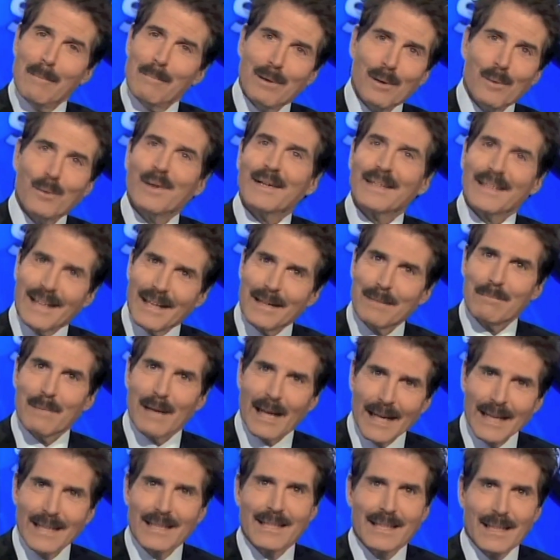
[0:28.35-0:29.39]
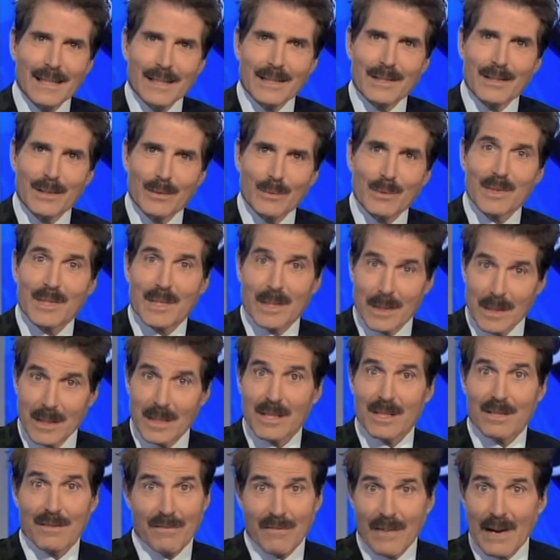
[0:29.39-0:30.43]
But what got my attention was that
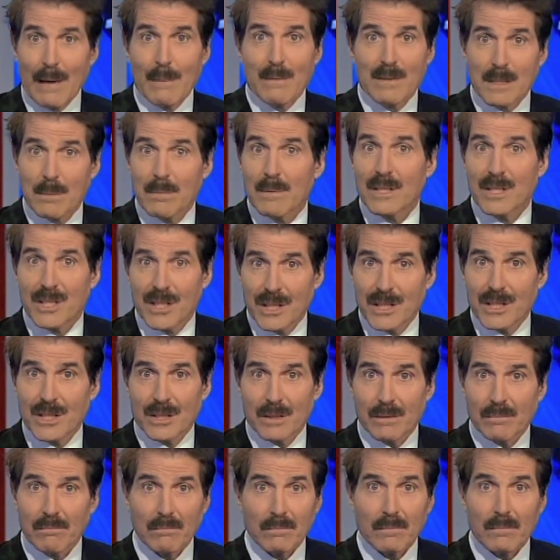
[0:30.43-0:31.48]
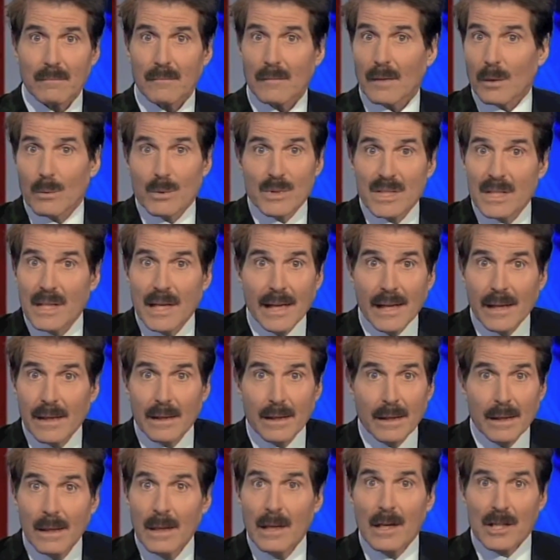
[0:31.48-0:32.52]
this famous magician was
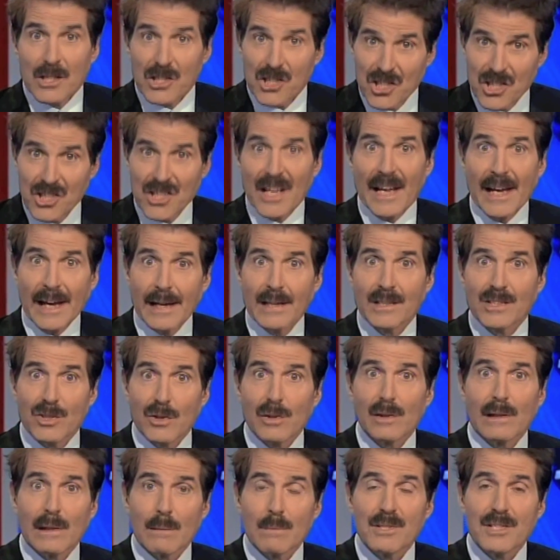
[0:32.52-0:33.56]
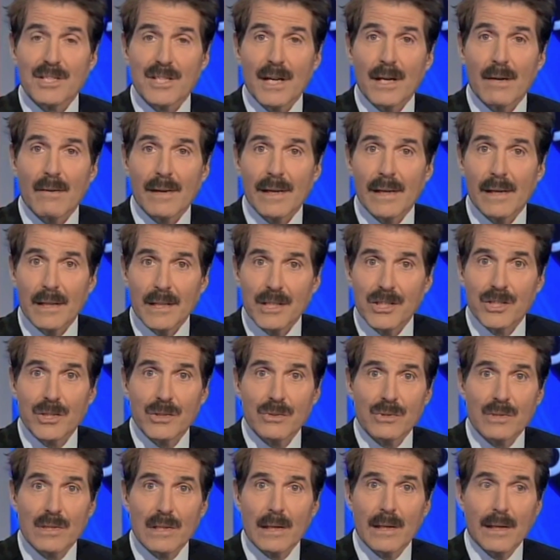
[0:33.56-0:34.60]
taking a stance on libertarian
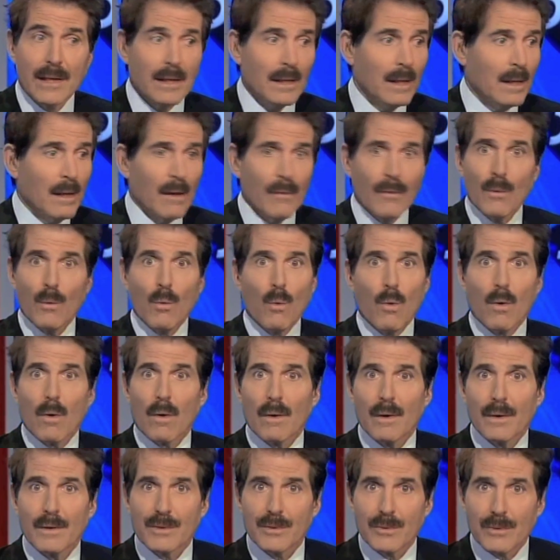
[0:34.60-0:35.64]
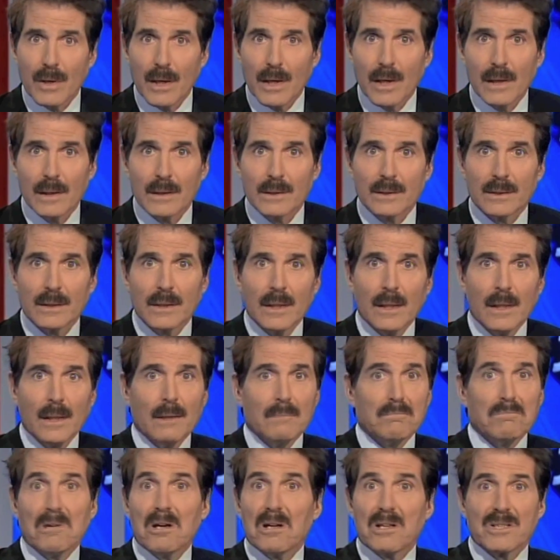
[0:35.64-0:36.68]
issues like the war on drugs,
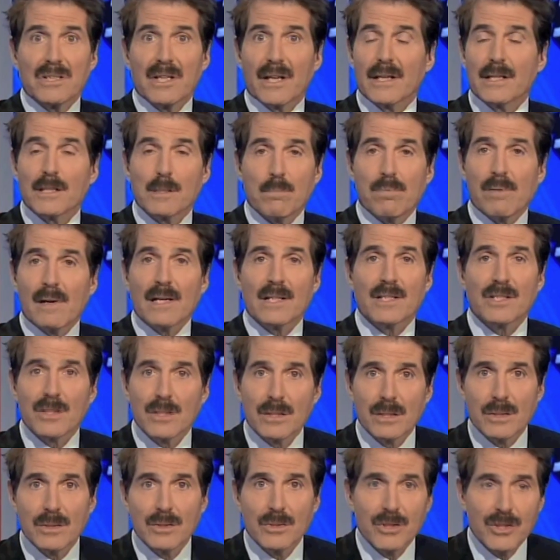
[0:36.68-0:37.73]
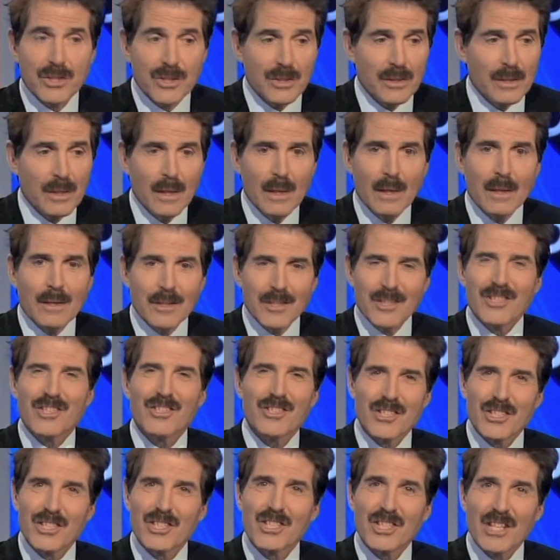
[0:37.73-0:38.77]
laws against prostitution,
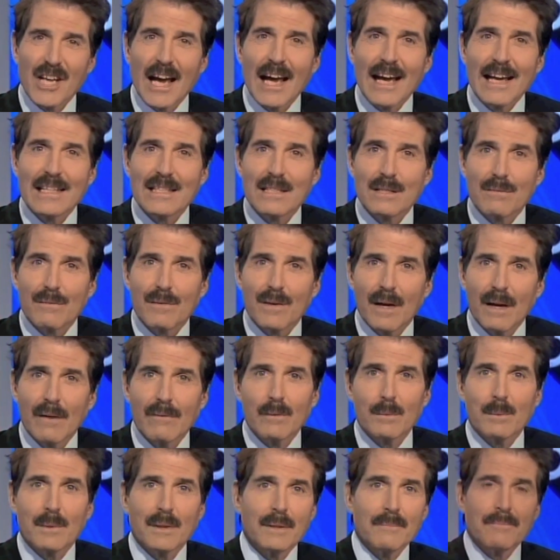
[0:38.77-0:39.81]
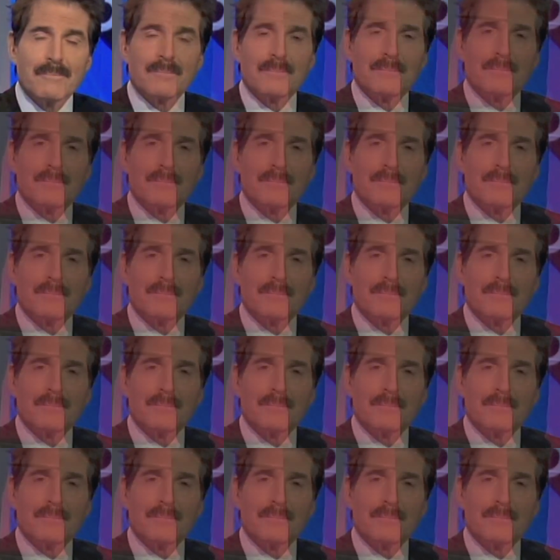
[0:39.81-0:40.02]
just the size of government.